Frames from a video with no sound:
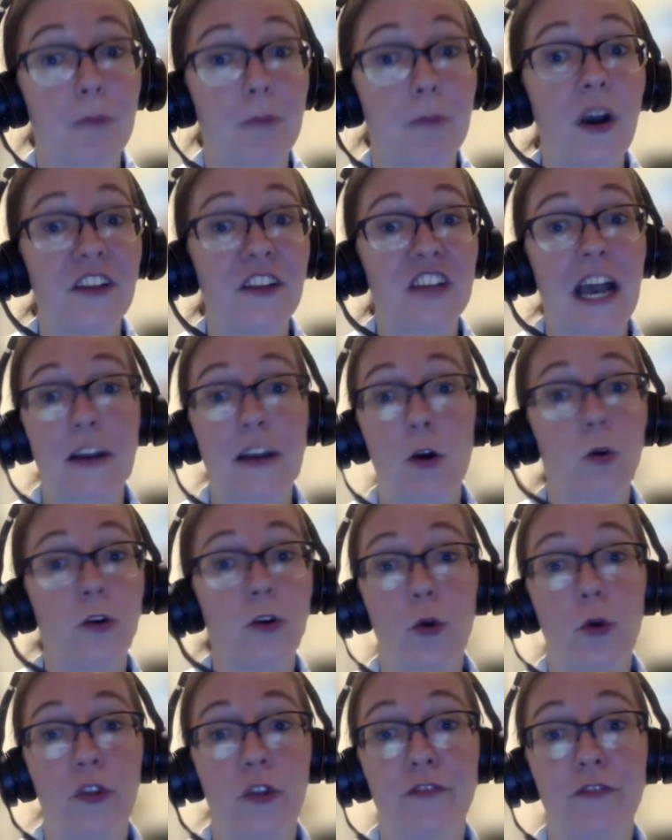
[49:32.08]
uh, point. I don't
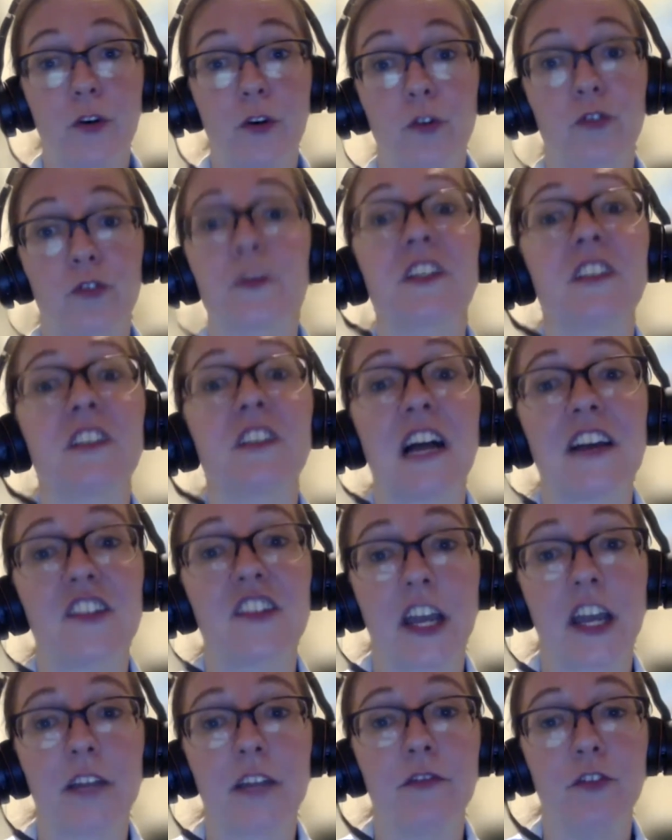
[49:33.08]
know that yeah. folks realize
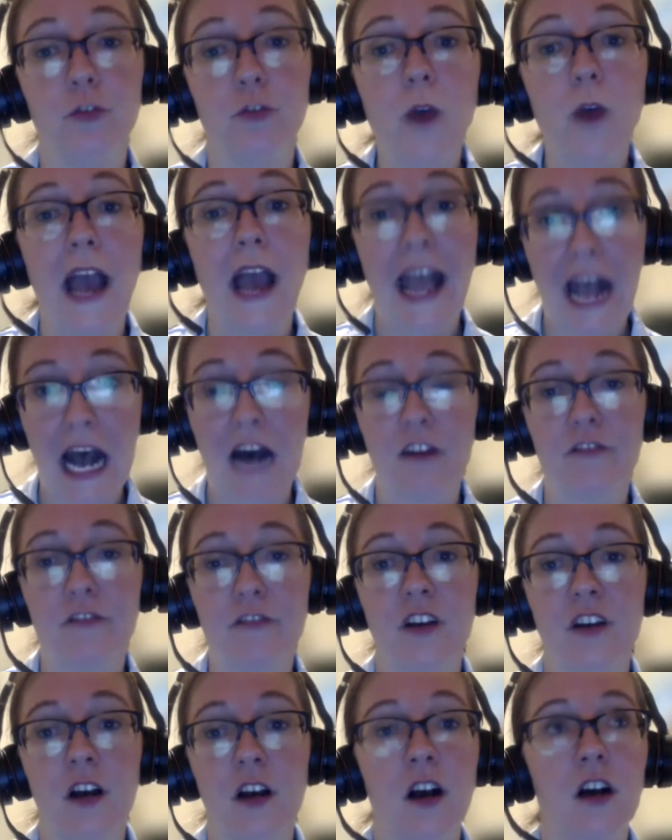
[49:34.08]
that if you have.
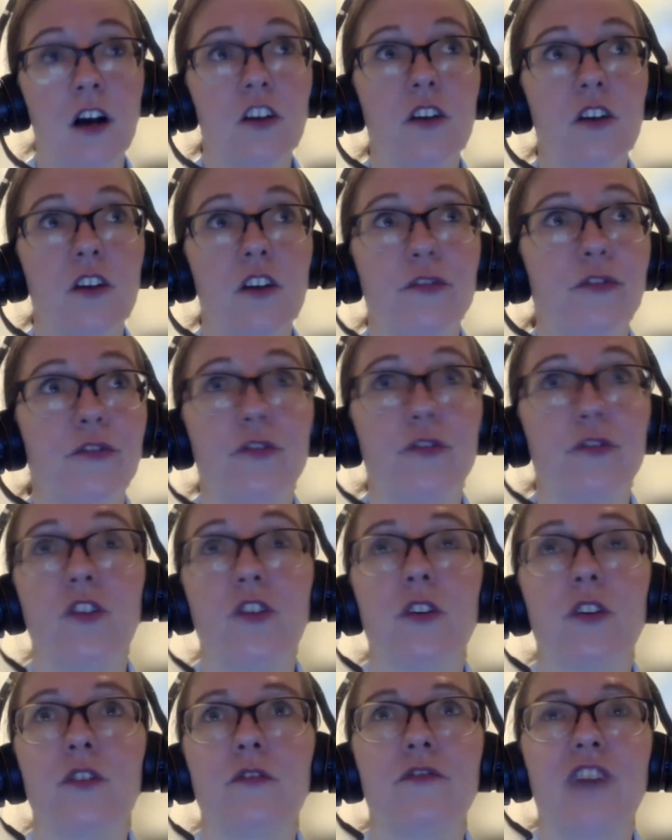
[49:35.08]
Yeah.
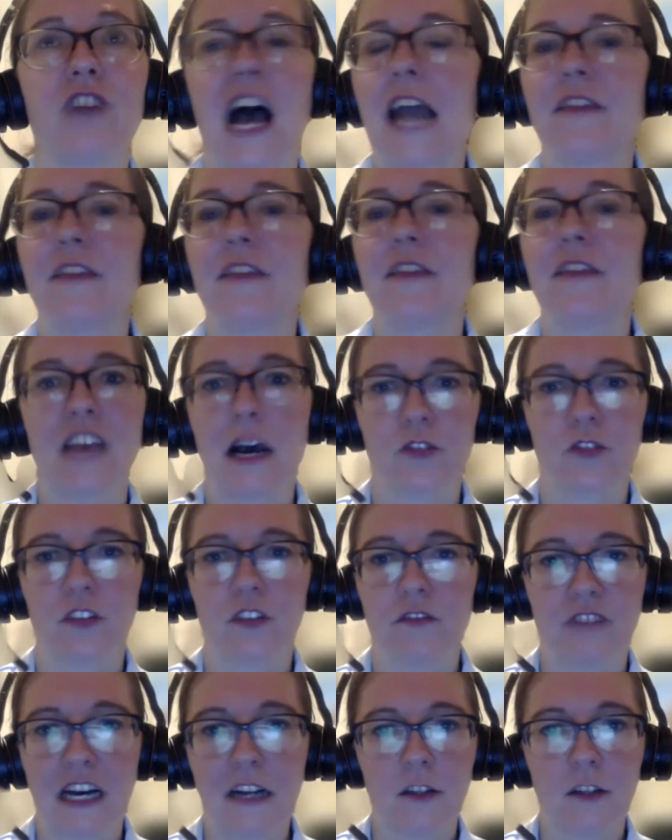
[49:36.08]

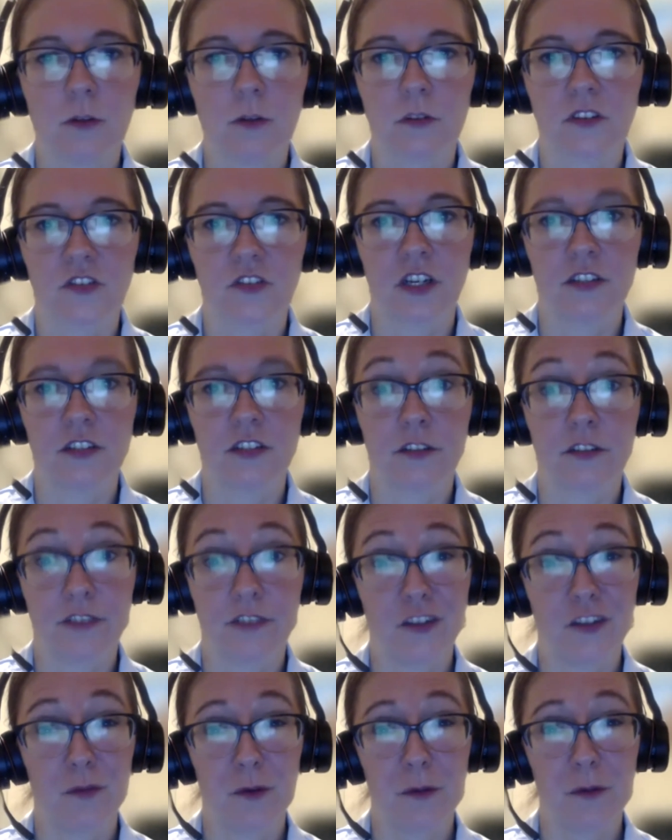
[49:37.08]
5,000 followers on your
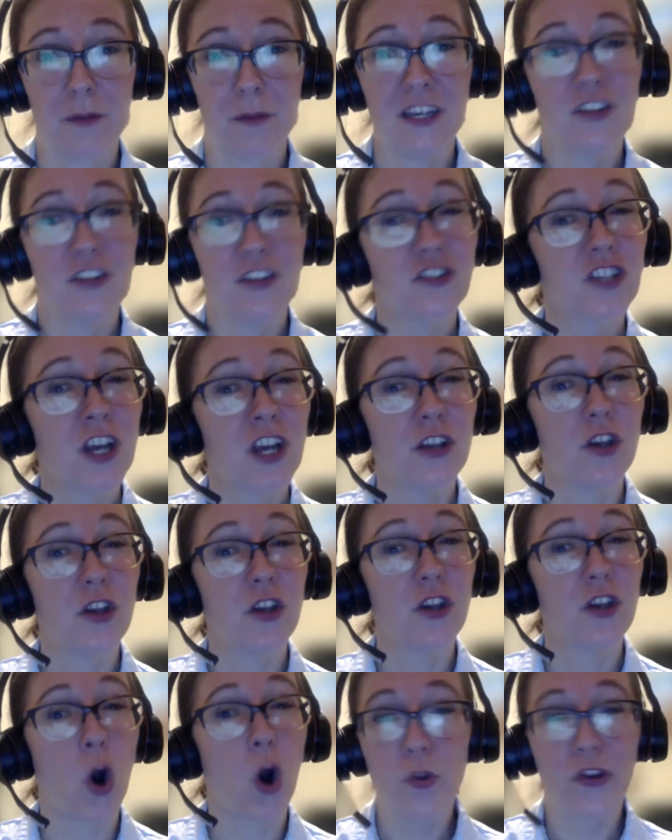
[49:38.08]
Facebook page,
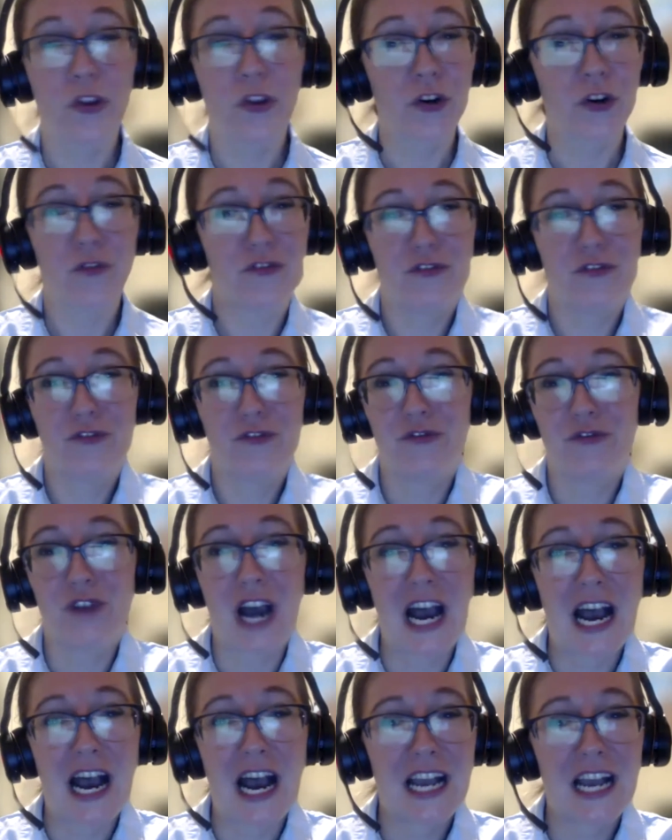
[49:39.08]
oh, there
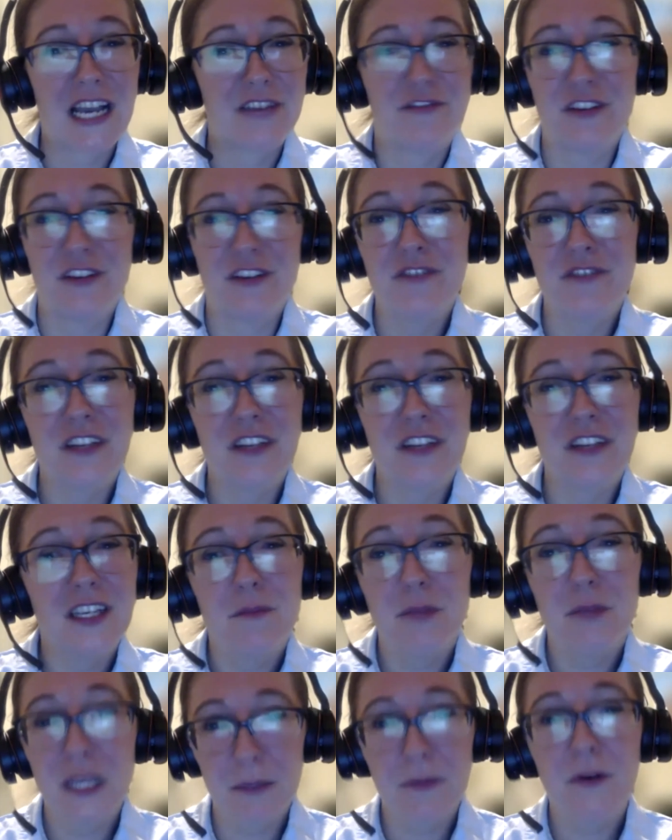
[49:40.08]
five, 50
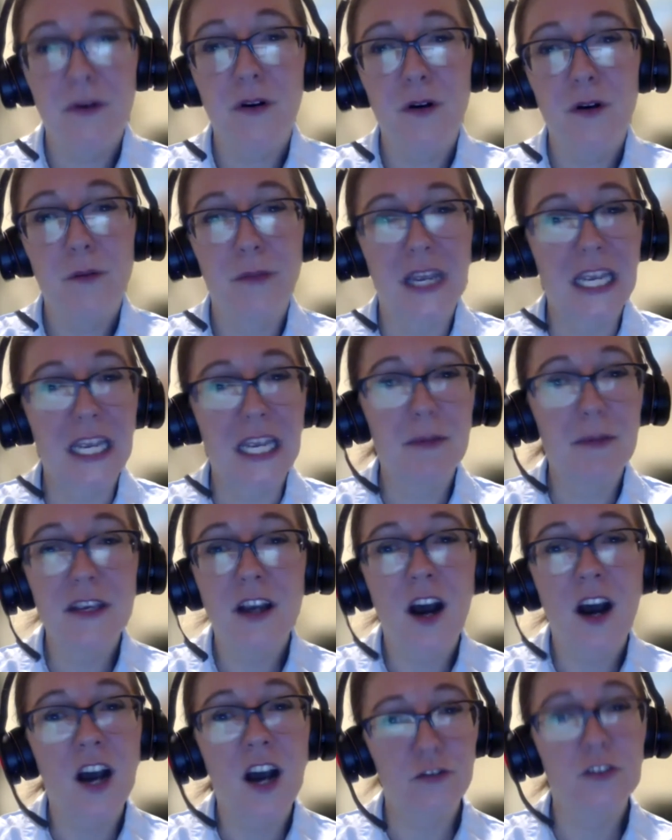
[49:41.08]
people, maybe
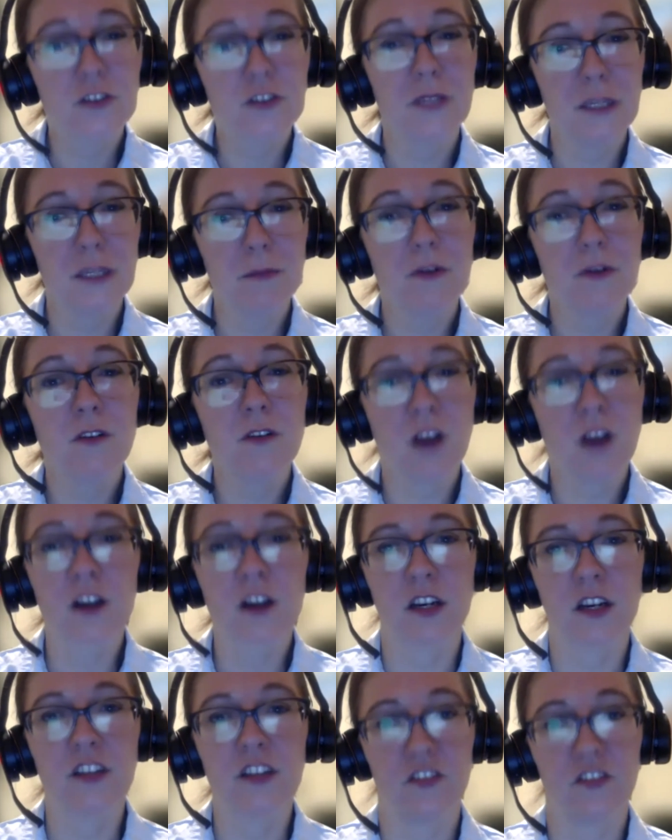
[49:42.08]
100 people are
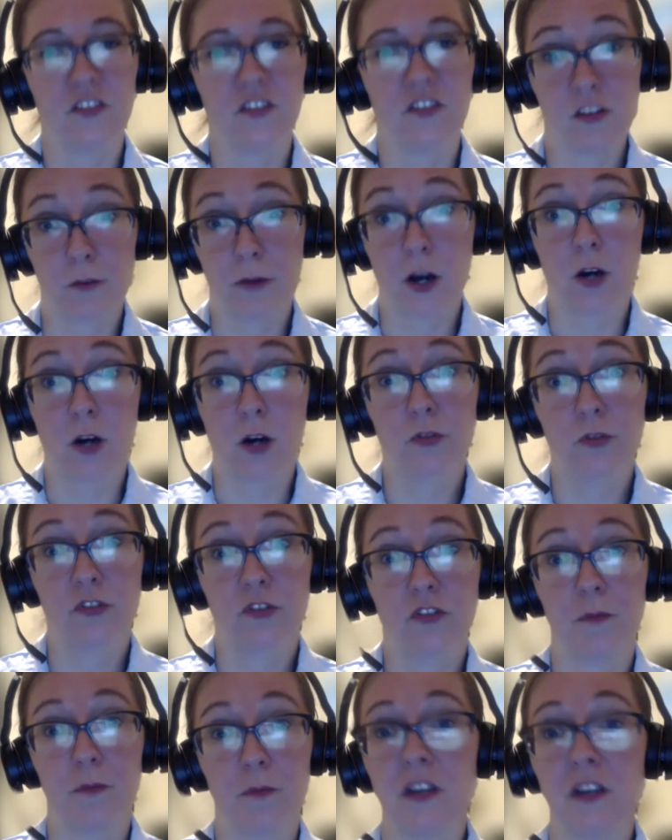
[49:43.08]
going to see your
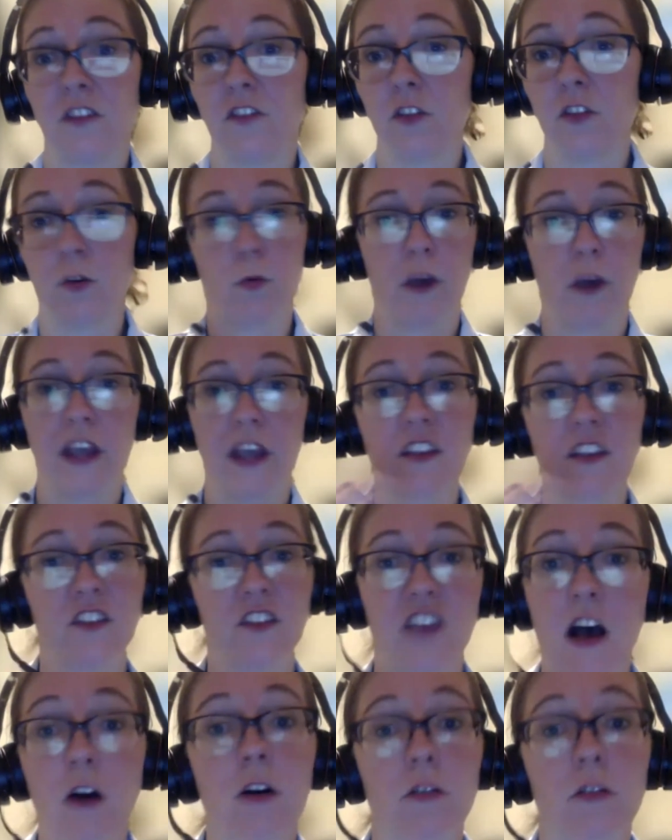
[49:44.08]
posts because yes. the way this
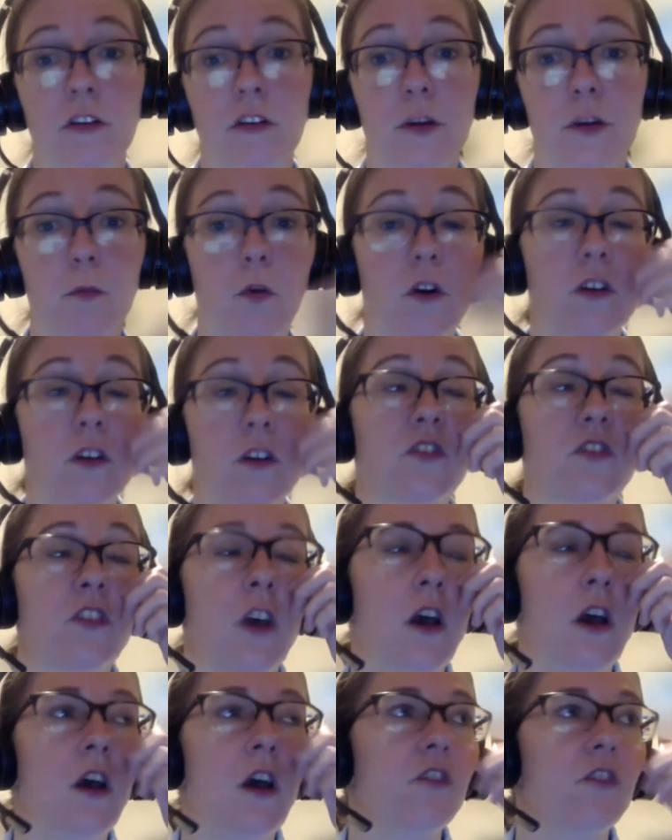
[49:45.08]
algorithm works.
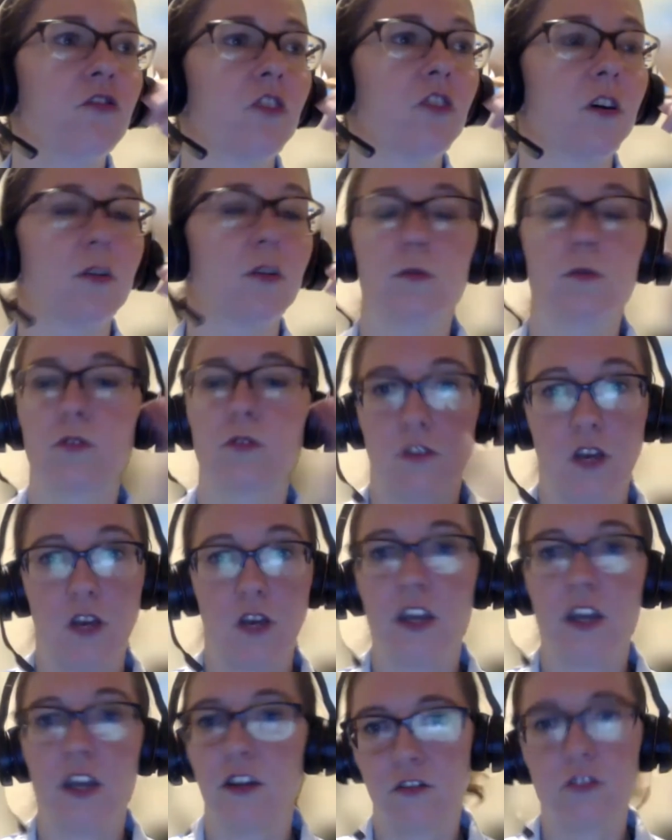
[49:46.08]
So, uh,
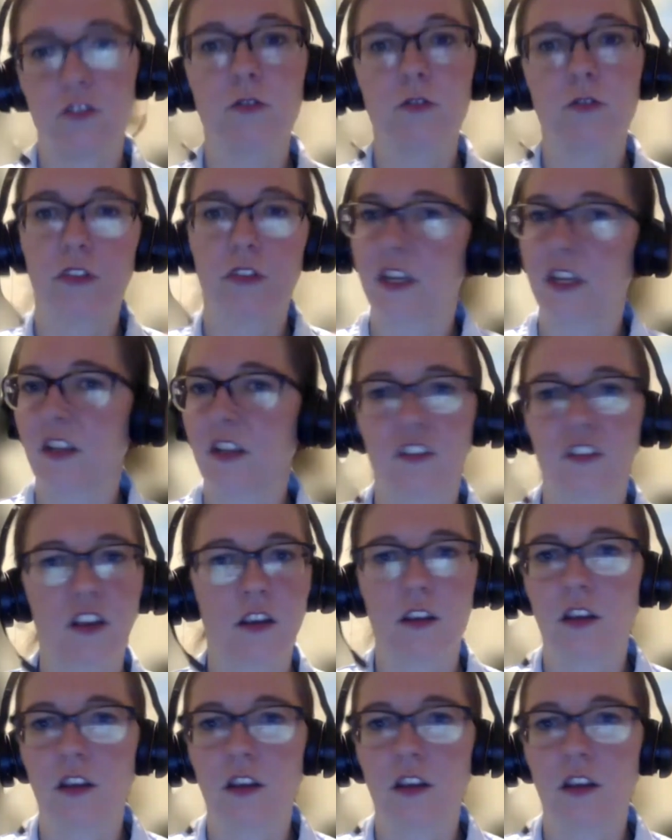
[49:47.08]
two things